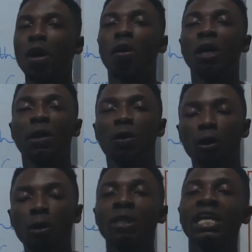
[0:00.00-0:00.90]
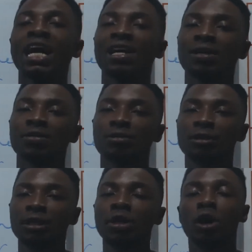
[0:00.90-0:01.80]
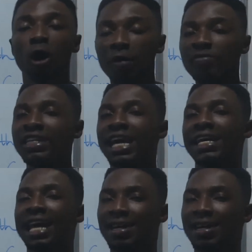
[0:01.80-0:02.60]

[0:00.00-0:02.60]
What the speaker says: or the colonial country of the other.